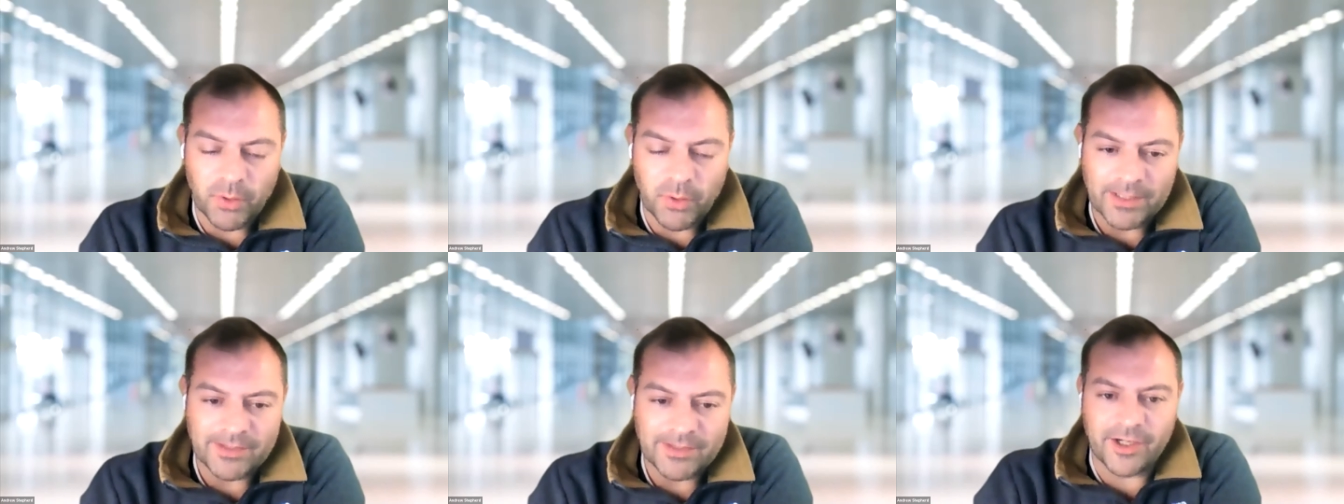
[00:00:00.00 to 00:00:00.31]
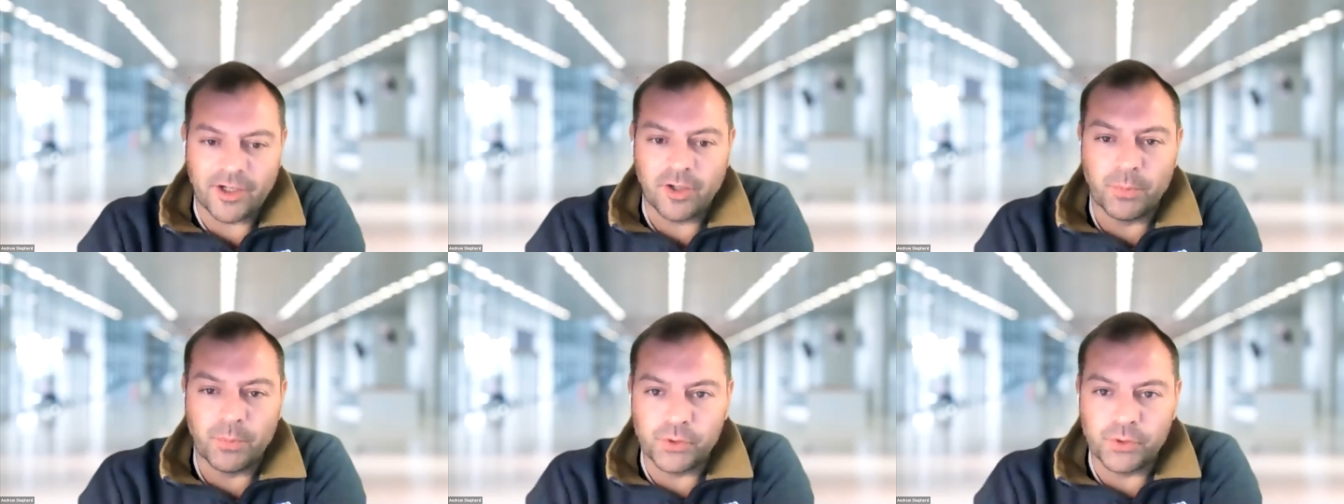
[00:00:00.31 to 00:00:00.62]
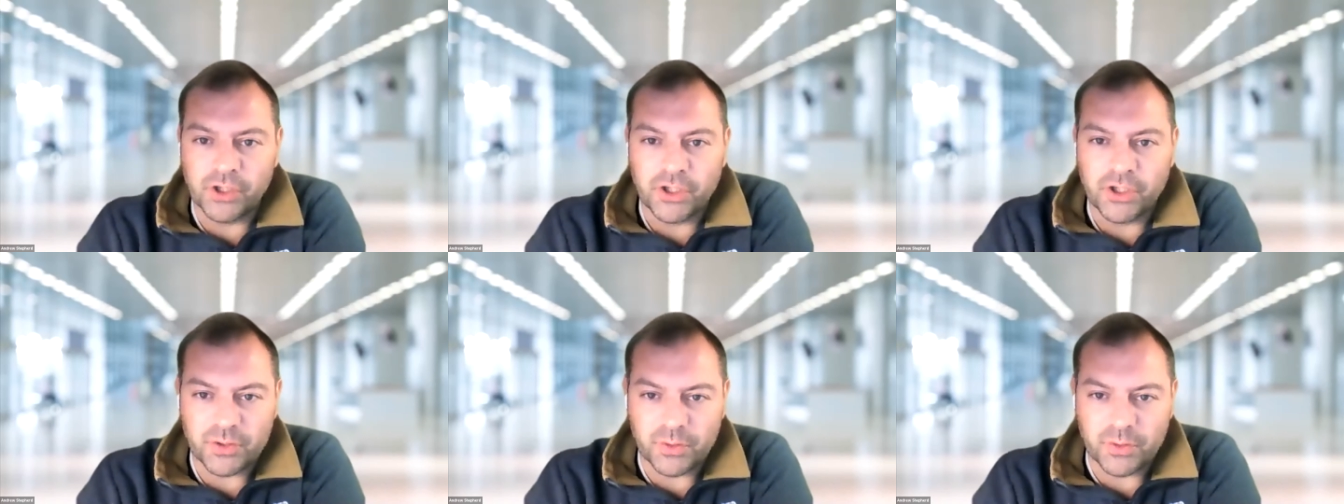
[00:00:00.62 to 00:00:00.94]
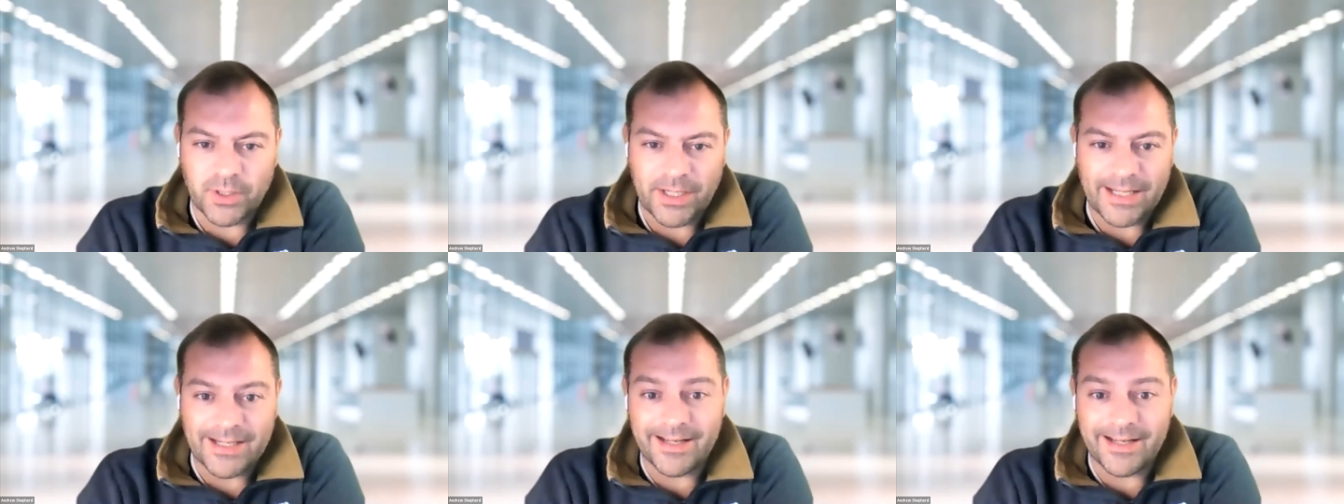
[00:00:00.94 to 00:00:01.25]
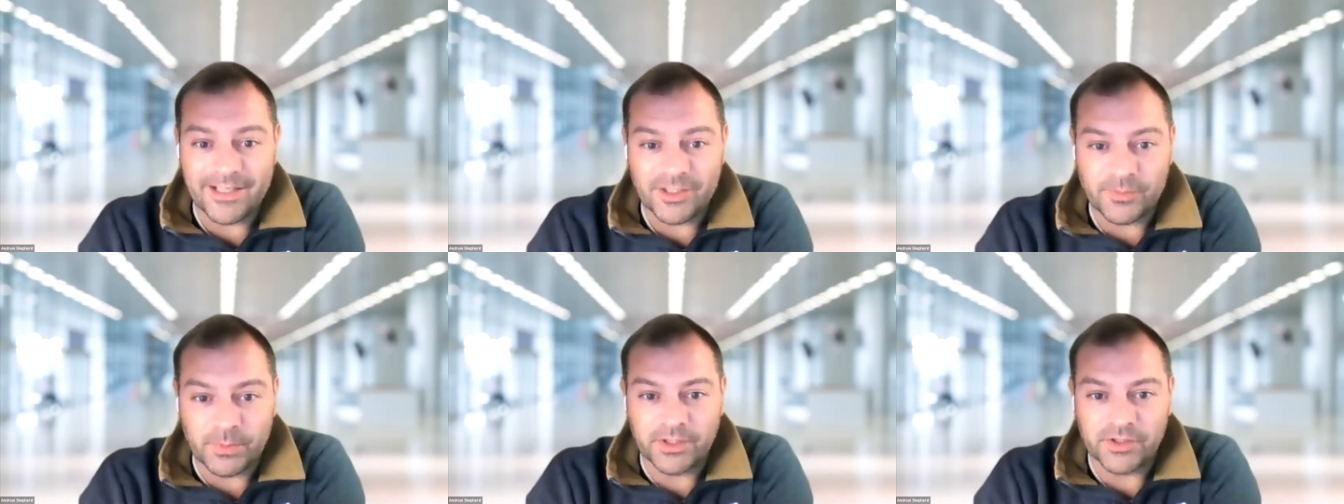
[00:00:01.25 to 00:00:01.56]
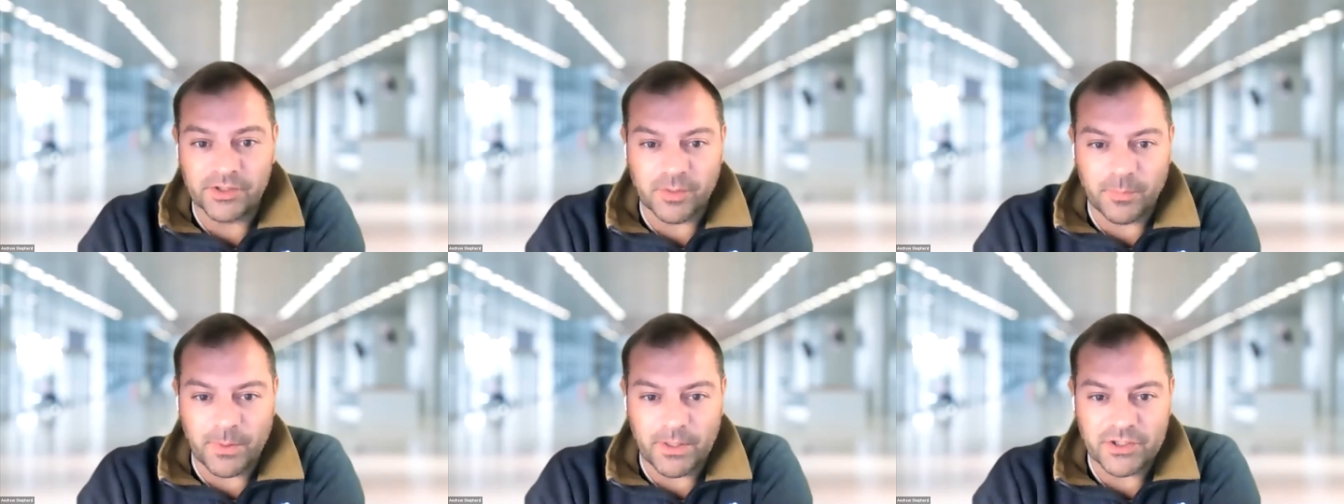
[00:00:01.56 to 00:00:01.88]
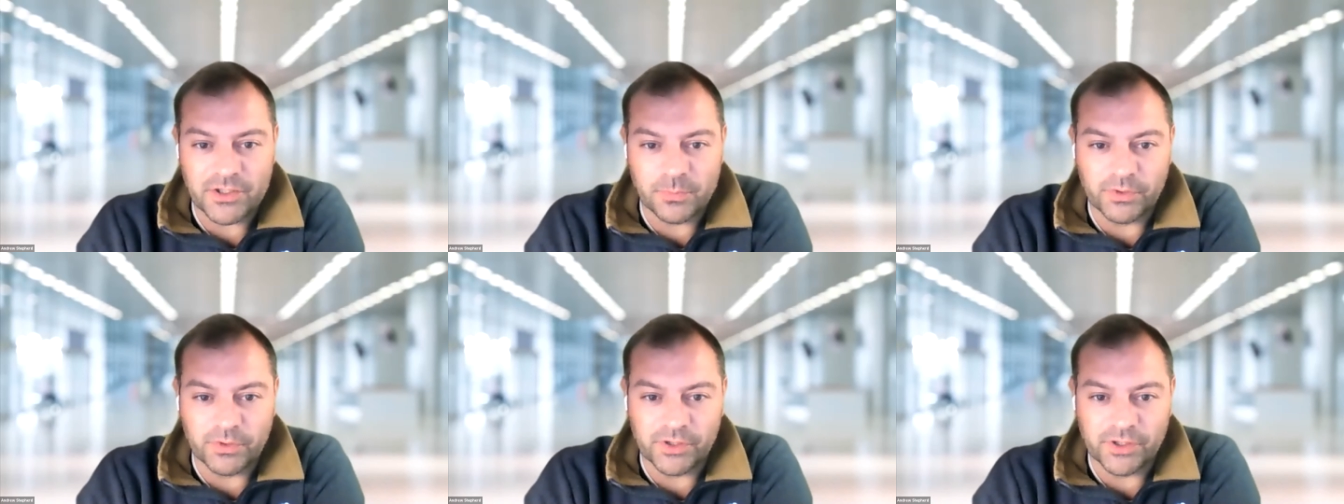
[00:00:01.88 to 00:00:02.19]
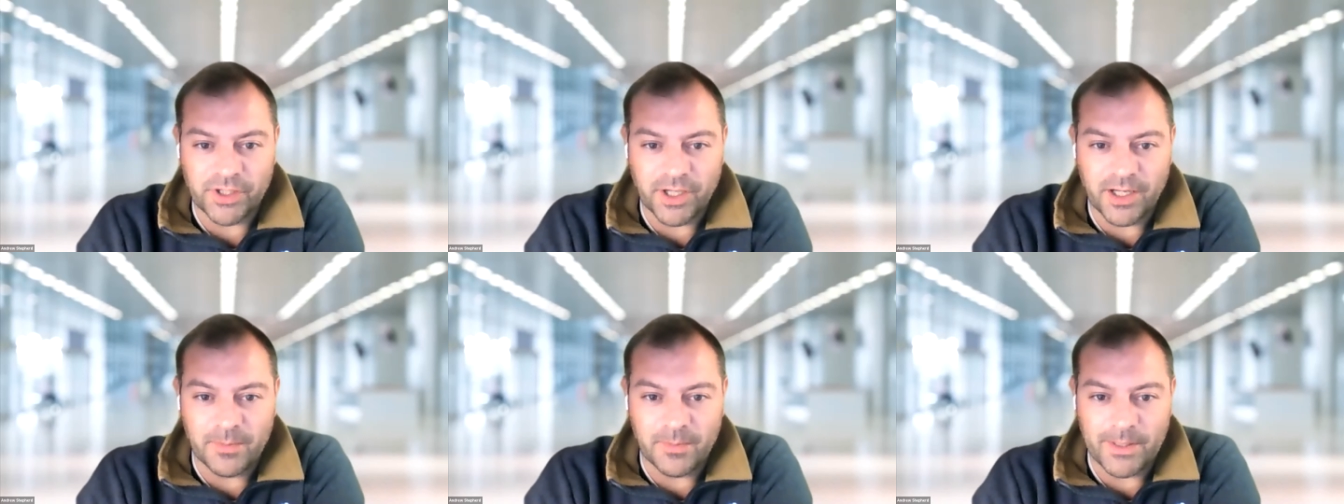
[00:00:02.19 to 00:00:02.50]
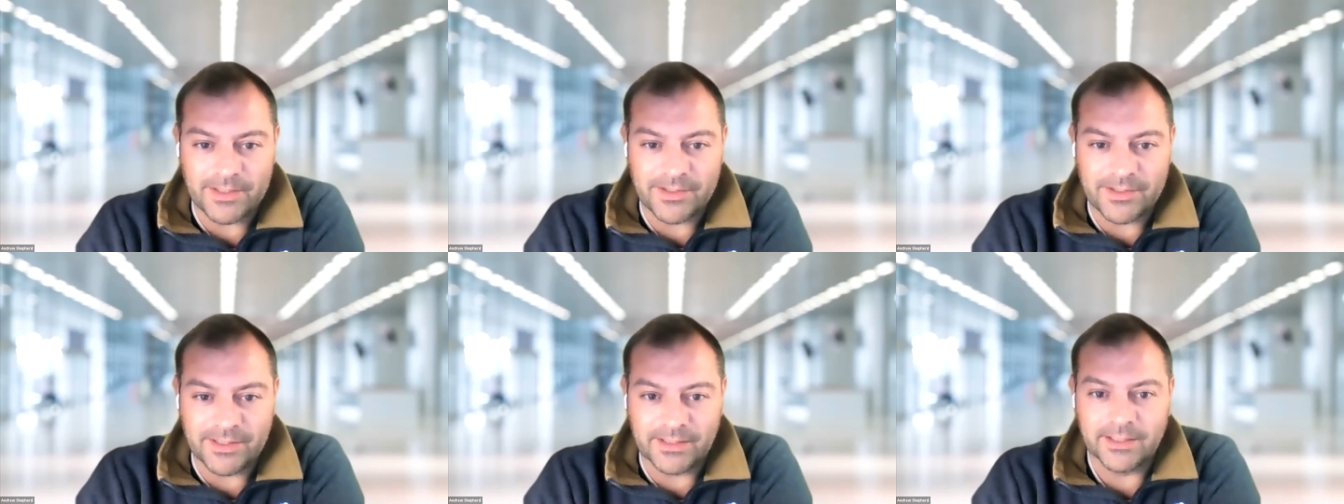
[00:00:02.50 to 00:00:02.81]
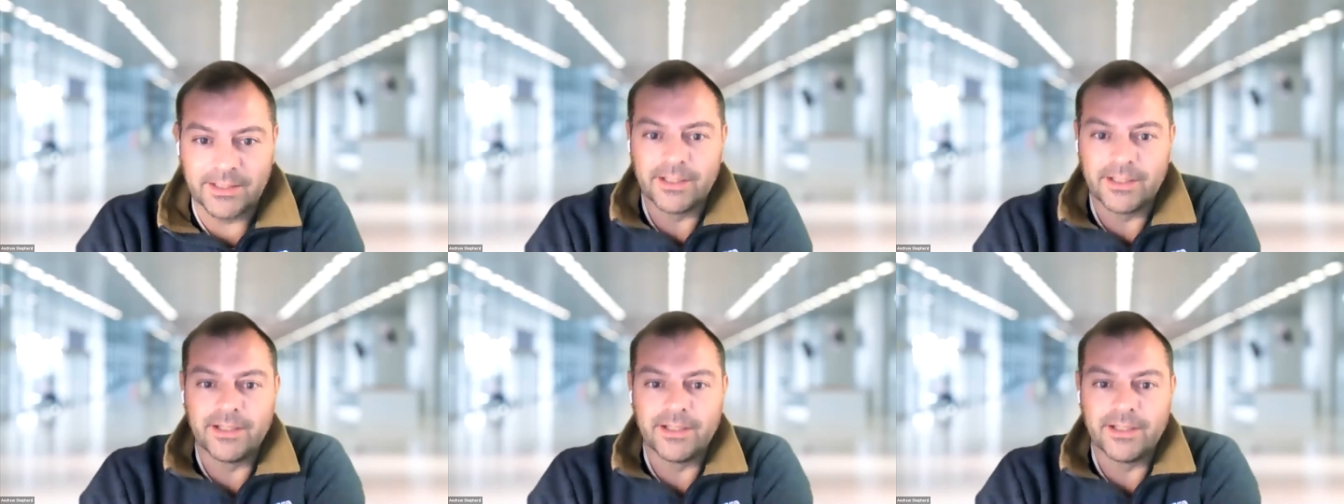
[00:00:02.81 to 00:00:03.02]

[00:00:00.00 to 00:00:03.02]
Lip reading: had terrible surgical candidates because the patient was a diabetic,